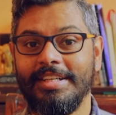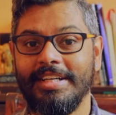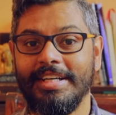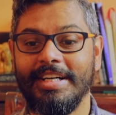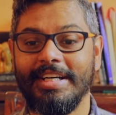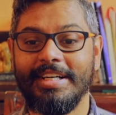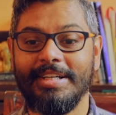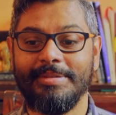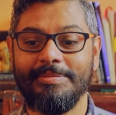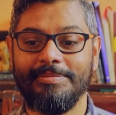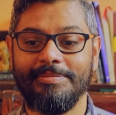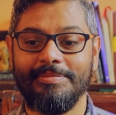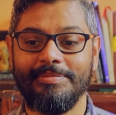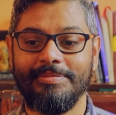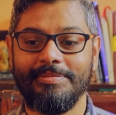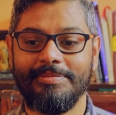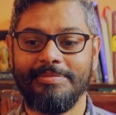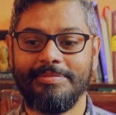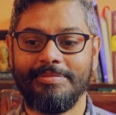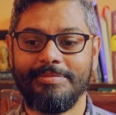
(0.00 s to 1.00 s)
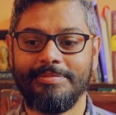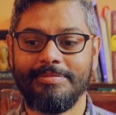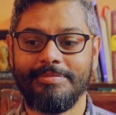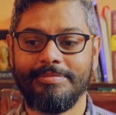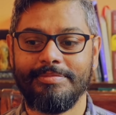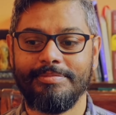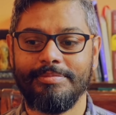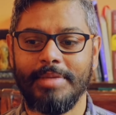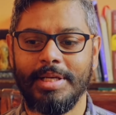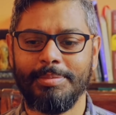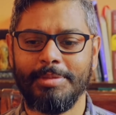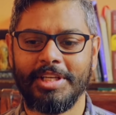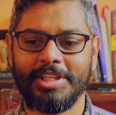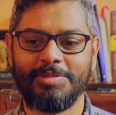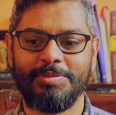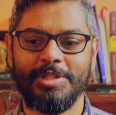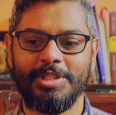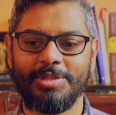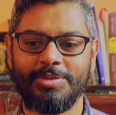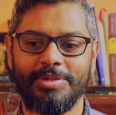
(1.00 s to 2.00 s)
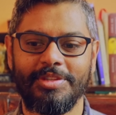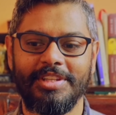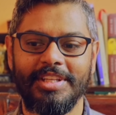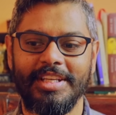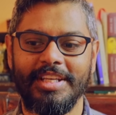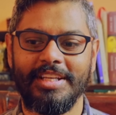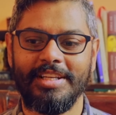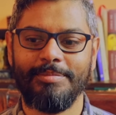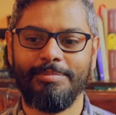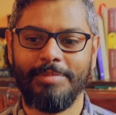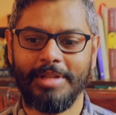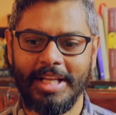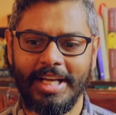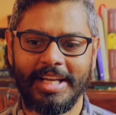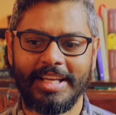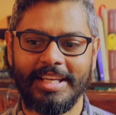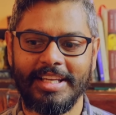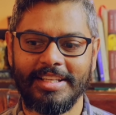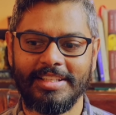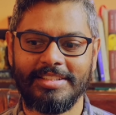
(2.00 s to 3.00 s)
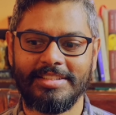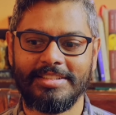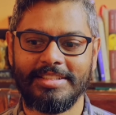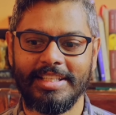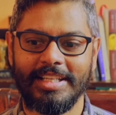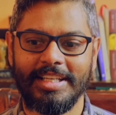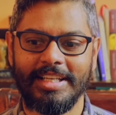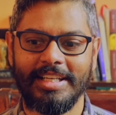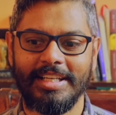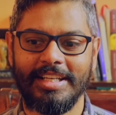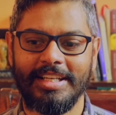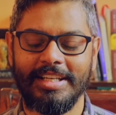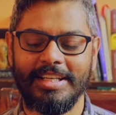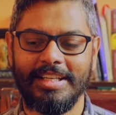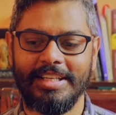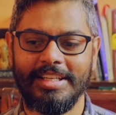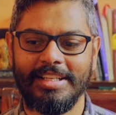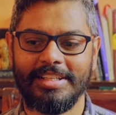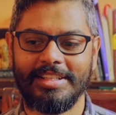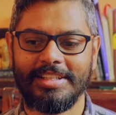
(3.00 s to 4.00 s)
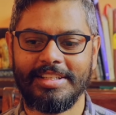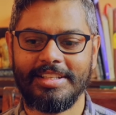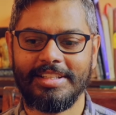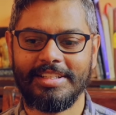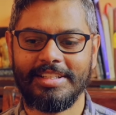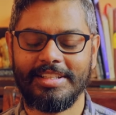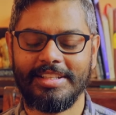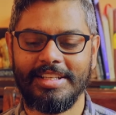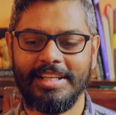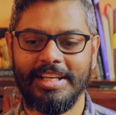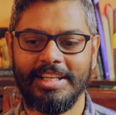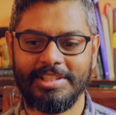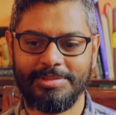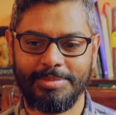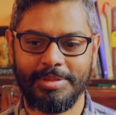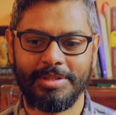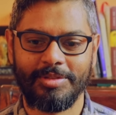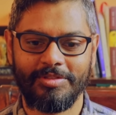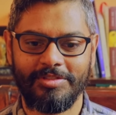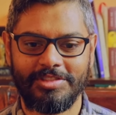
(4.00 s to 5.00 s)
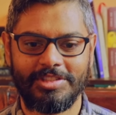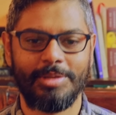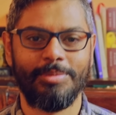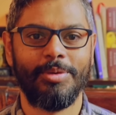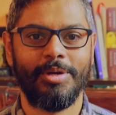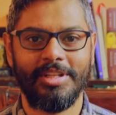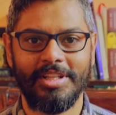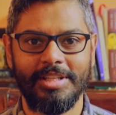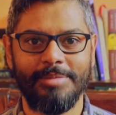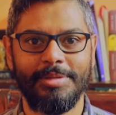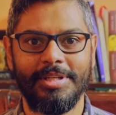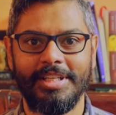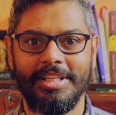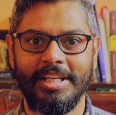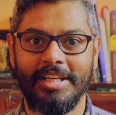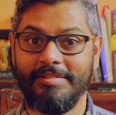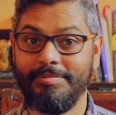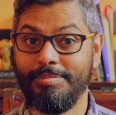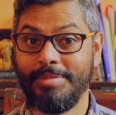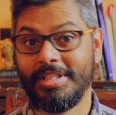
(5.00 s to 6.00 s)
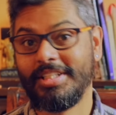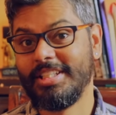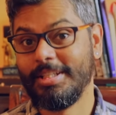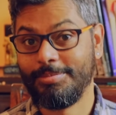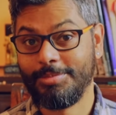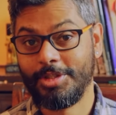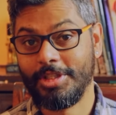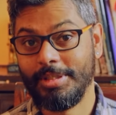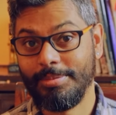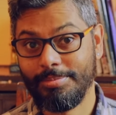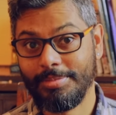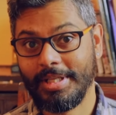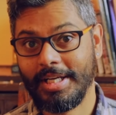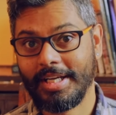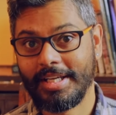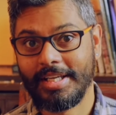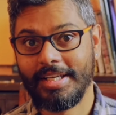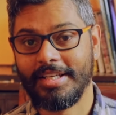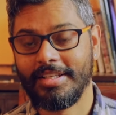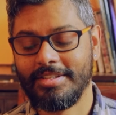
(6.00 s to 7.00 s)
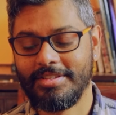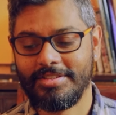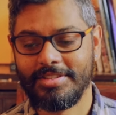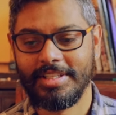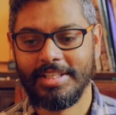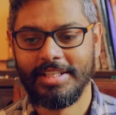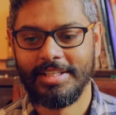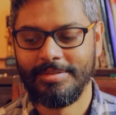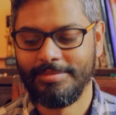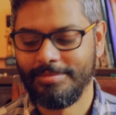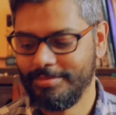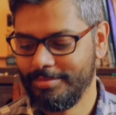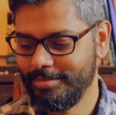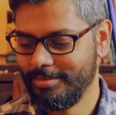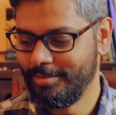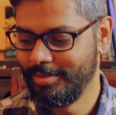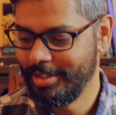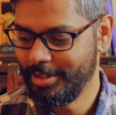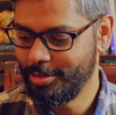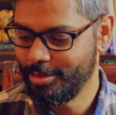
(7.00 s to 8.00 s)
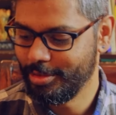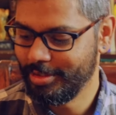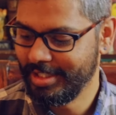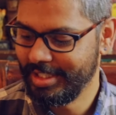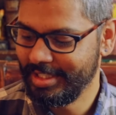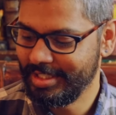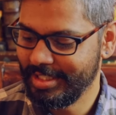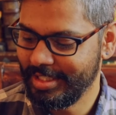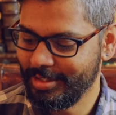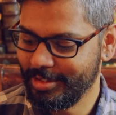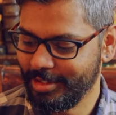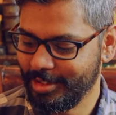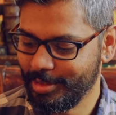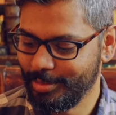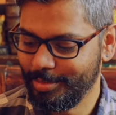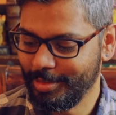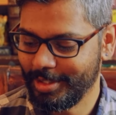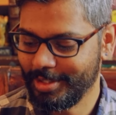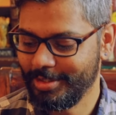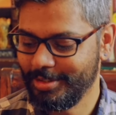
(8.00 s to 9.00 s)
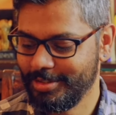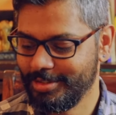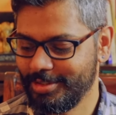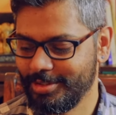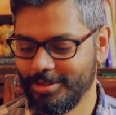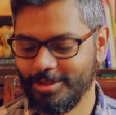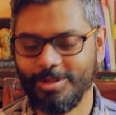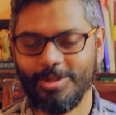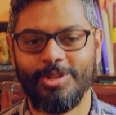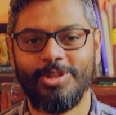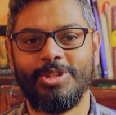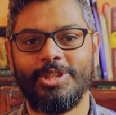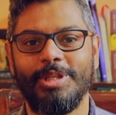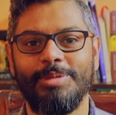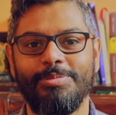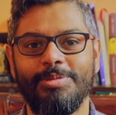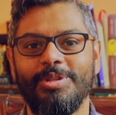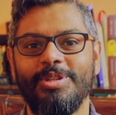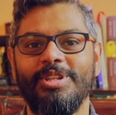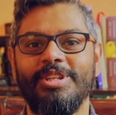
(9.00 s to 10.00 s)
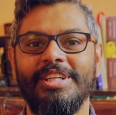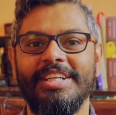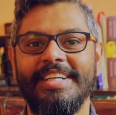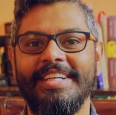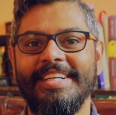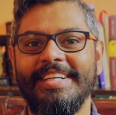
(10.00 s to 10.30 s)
My experience with black inks has been somewhat limited. I've picked up cheap black inks, literally $10 bottles or cheaper.